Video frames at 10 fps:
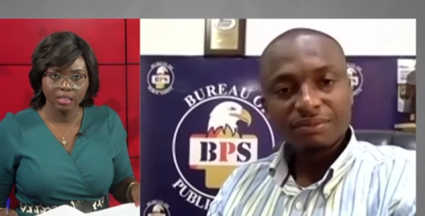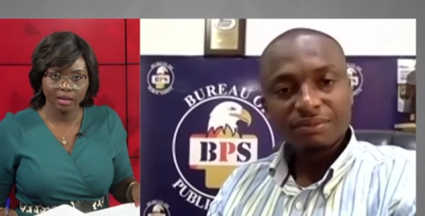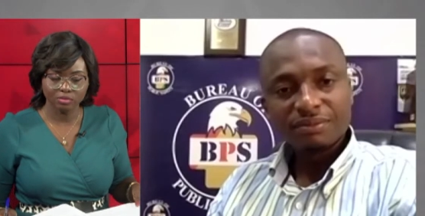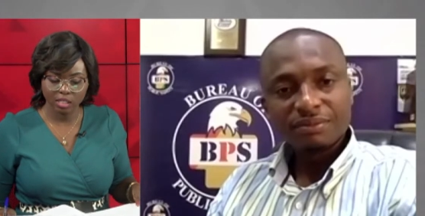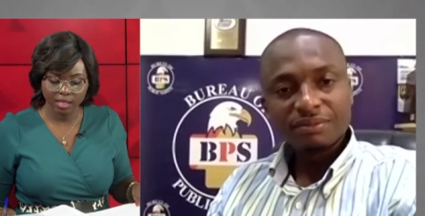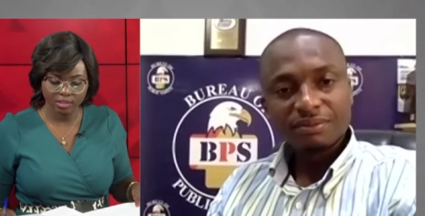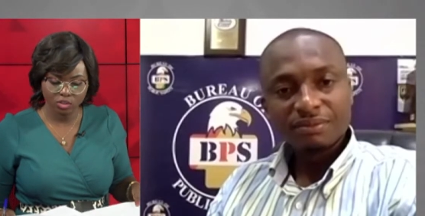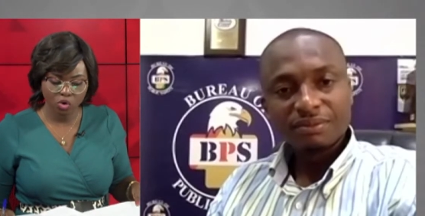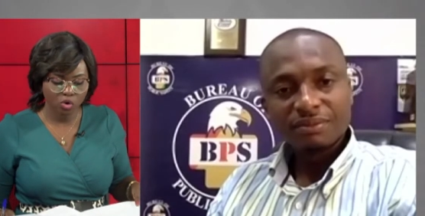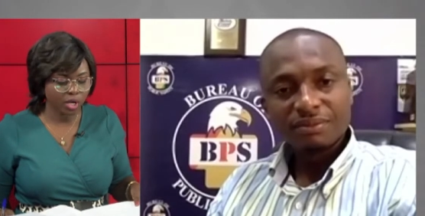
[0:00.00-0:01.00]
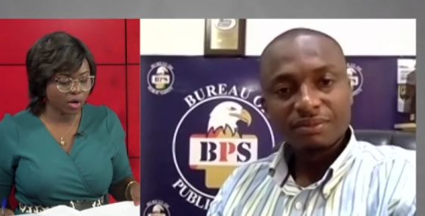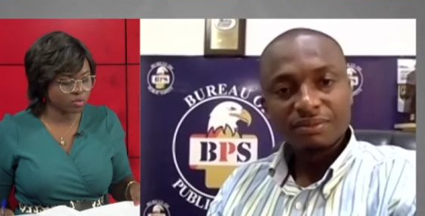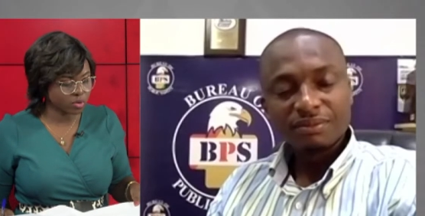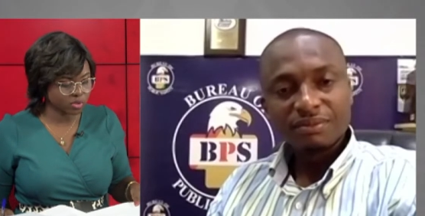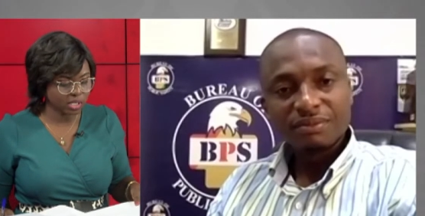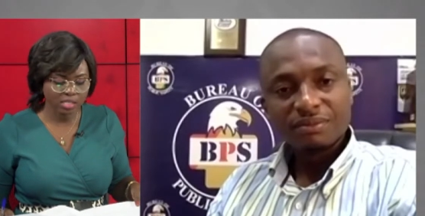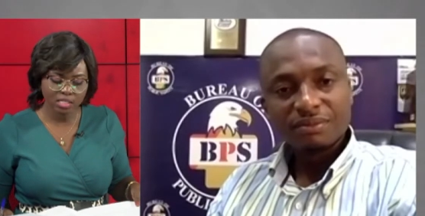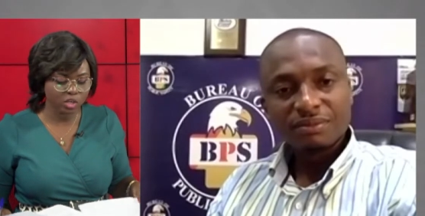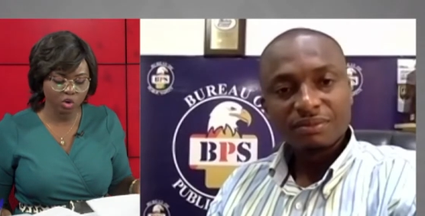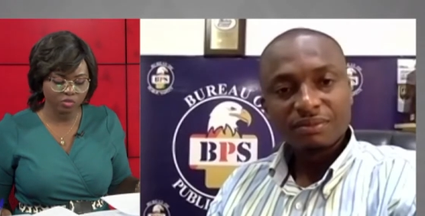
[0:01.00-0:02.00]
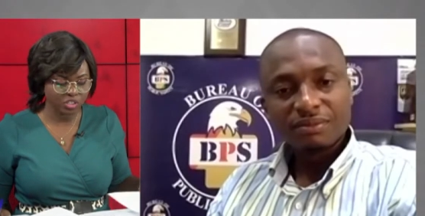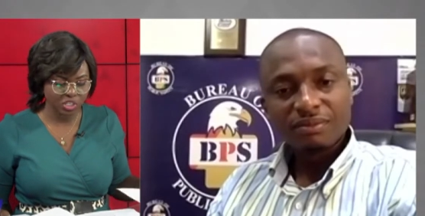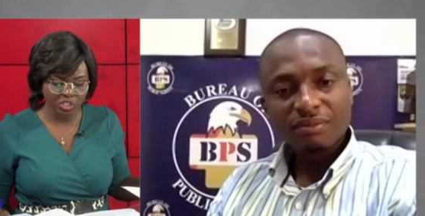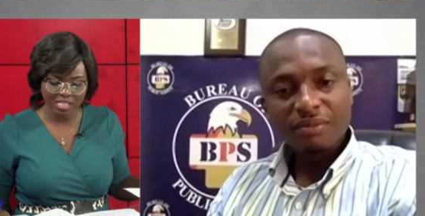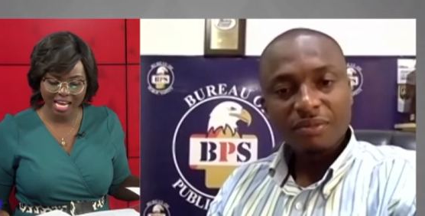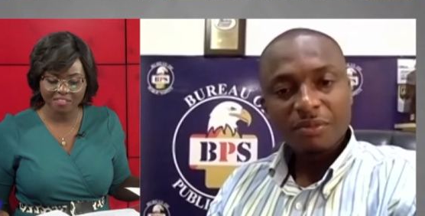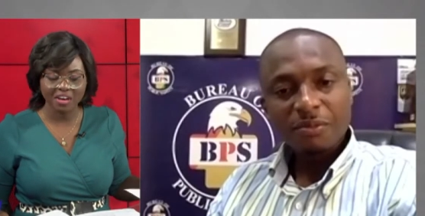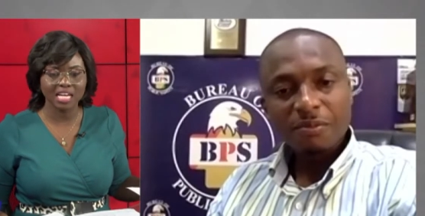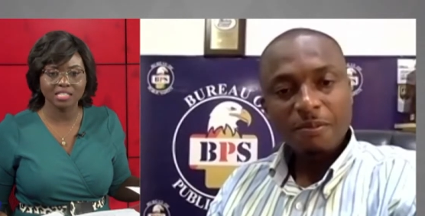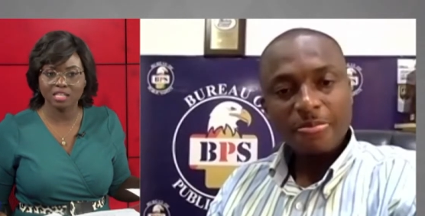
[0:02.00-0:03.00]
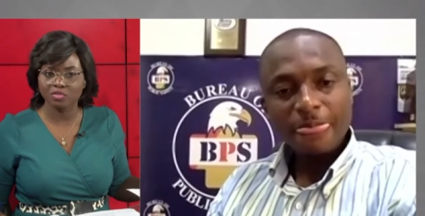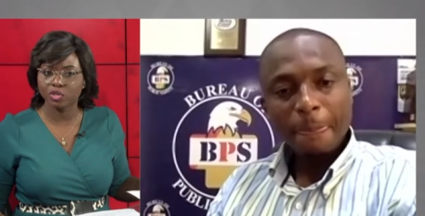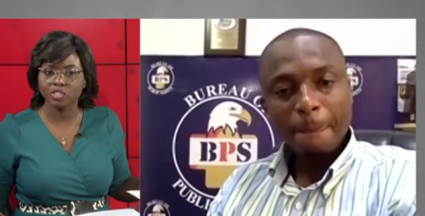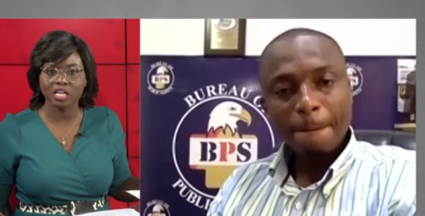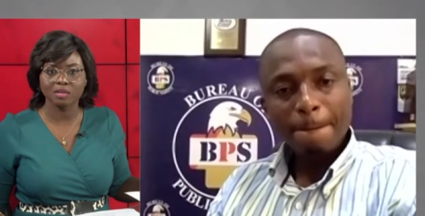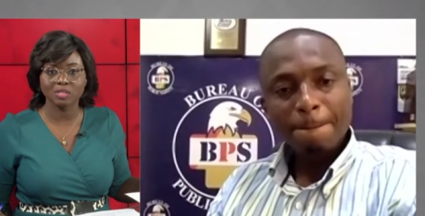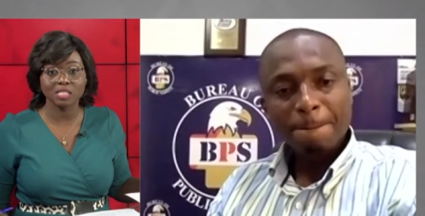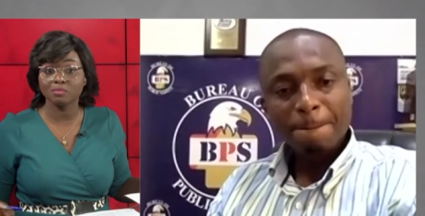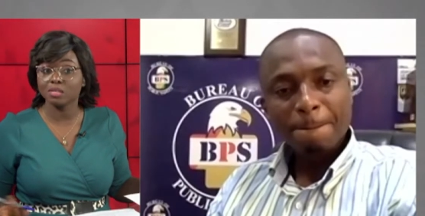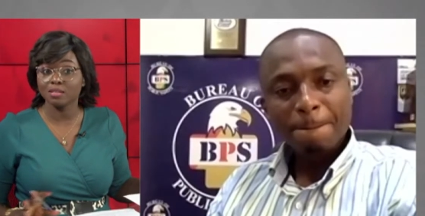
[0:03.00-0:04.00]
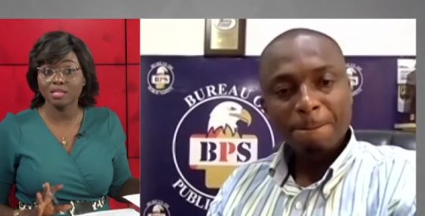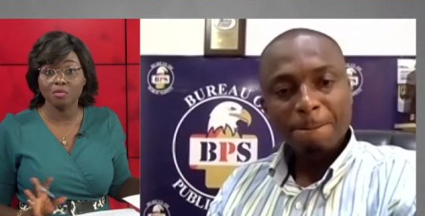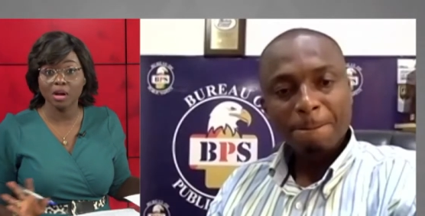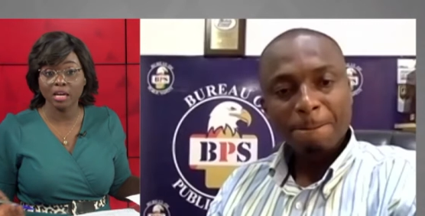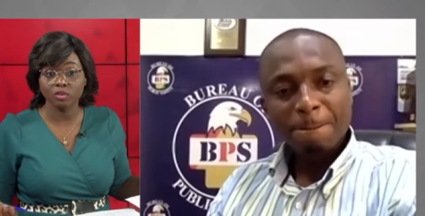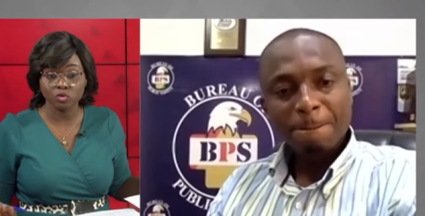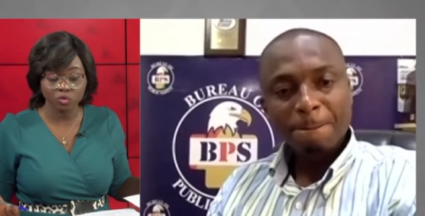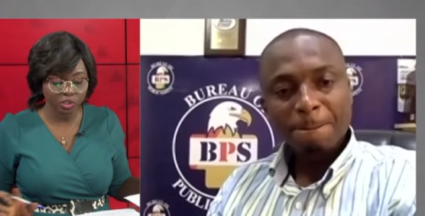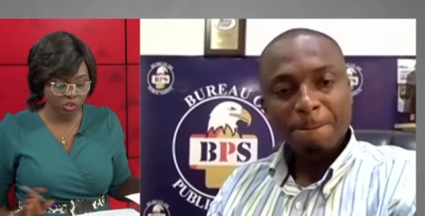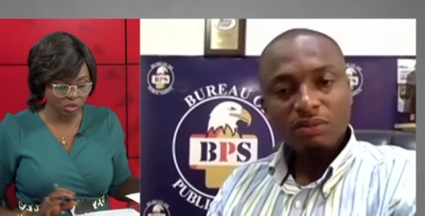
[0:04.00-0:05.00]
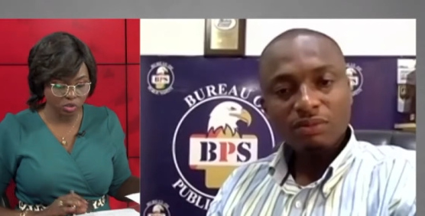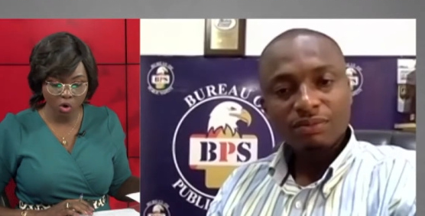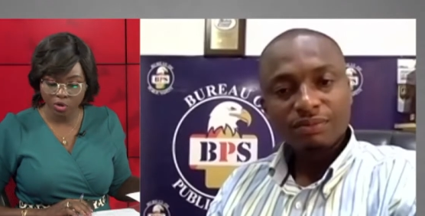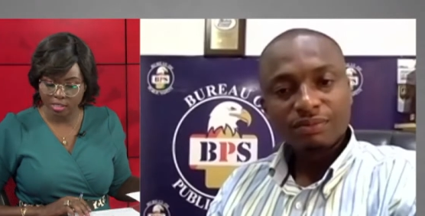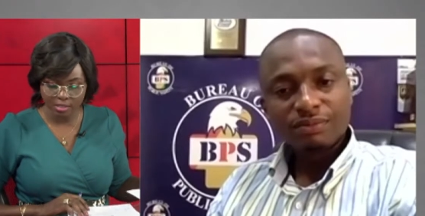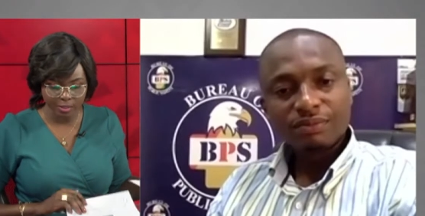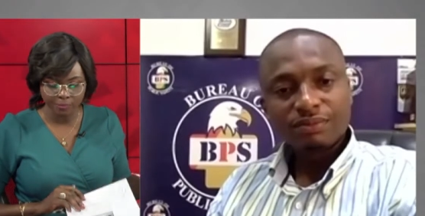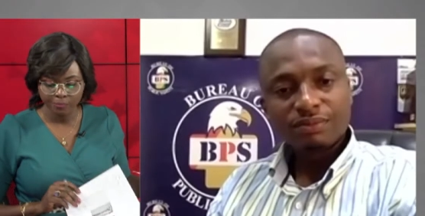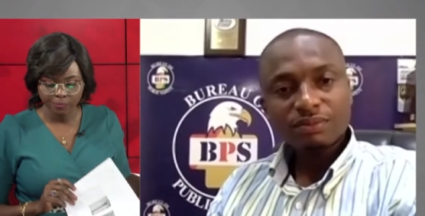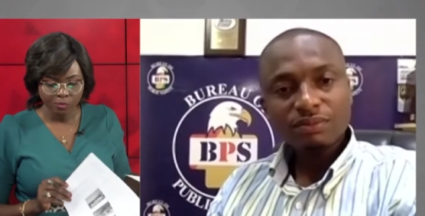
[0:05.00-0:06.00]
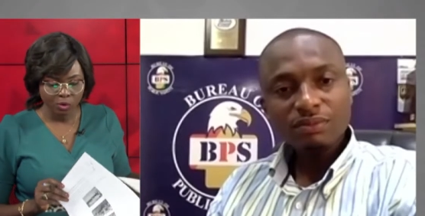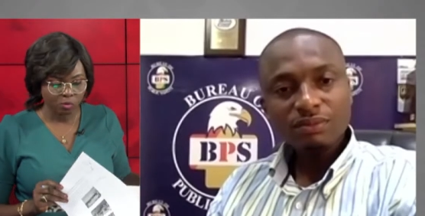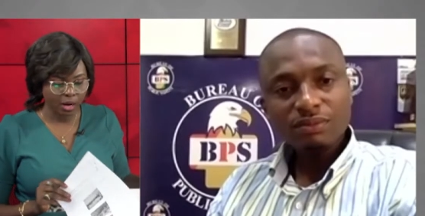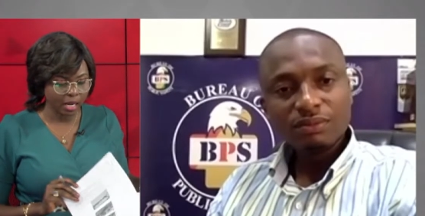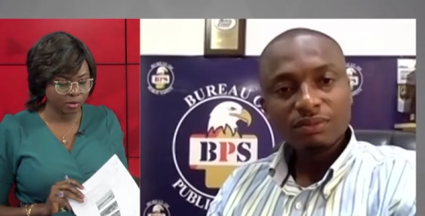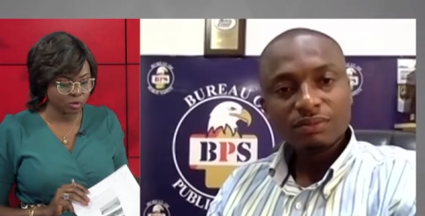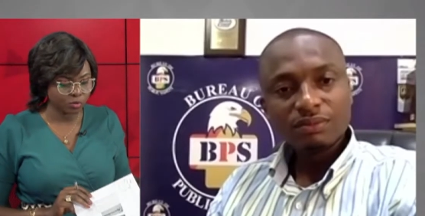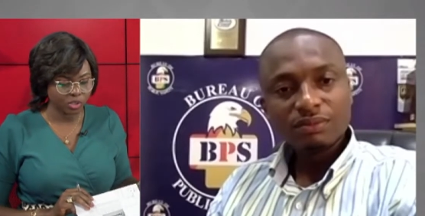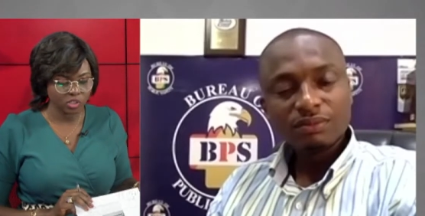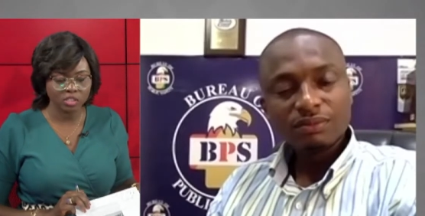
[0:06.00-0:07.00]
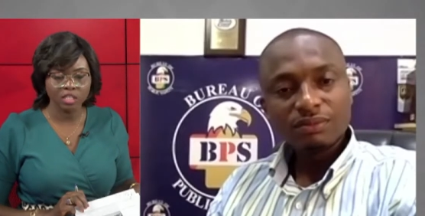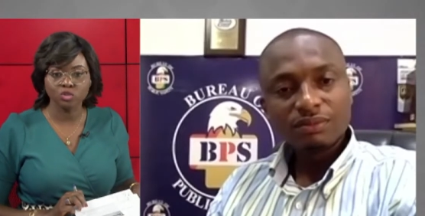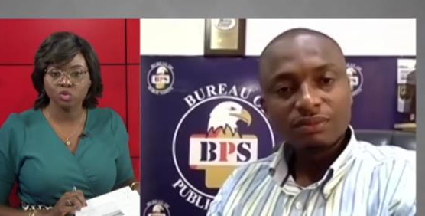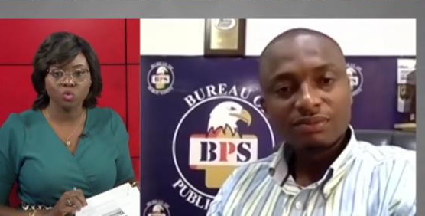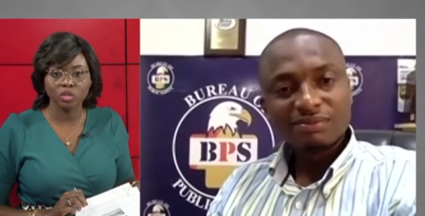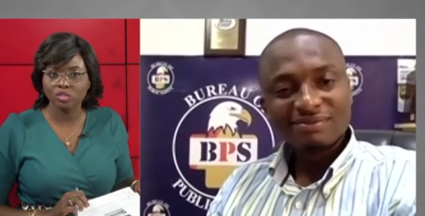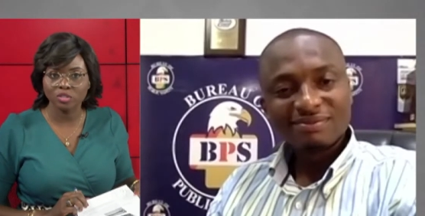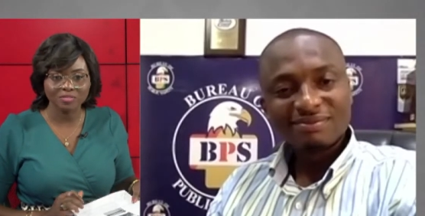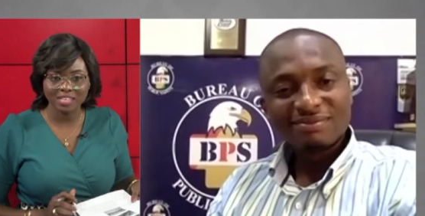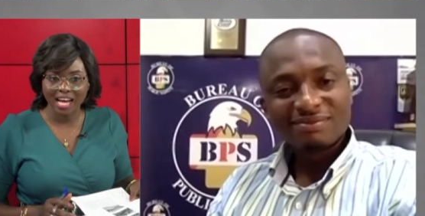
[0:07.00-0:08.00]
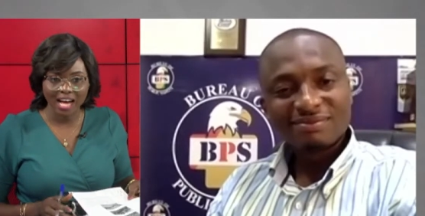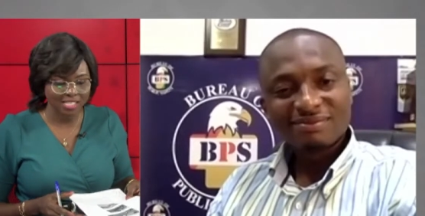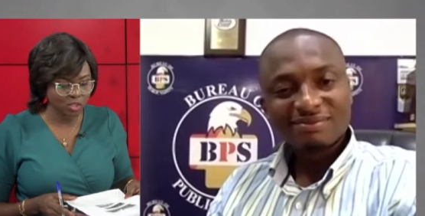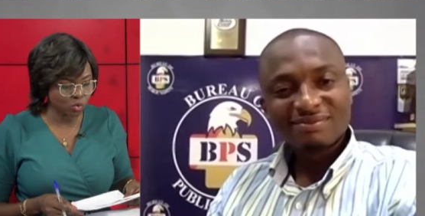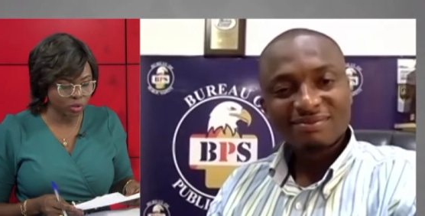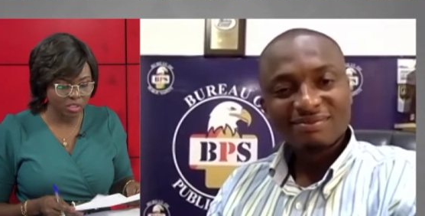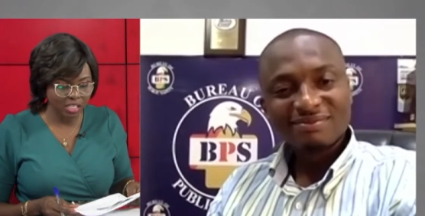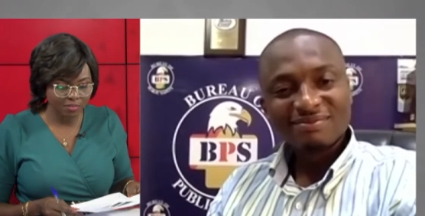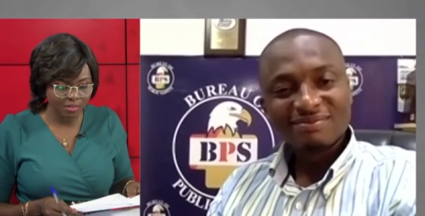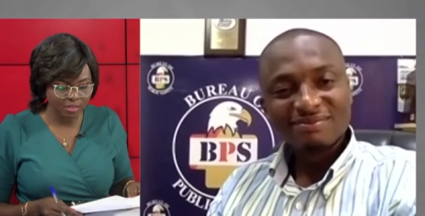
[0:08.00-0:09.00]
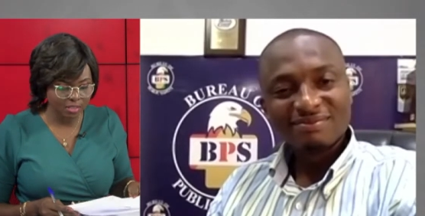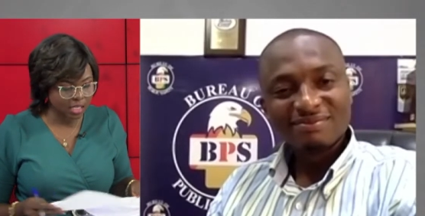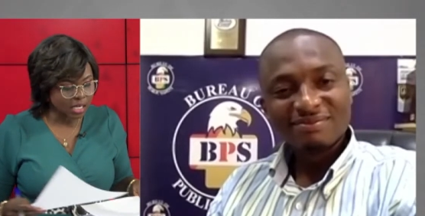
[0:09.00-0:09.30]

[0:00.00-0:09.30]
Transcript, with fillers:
Speaker 1: have died on our roads. And this is a conversation I've had several times, or sometimes I ran out of questions, honestly, ran out of questions as to what to even ask, what to even say.